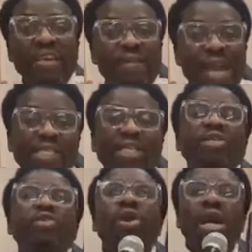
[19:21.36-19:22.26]
inviting you
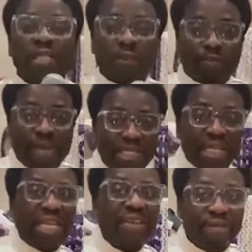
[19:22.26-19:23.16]
to our
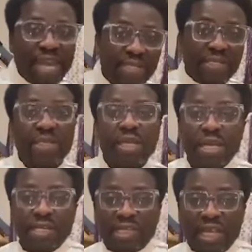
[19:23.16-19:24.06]
special event,
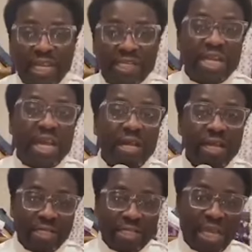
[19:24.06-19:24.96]
Celestial
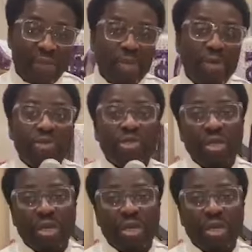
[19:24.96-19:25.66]
Champions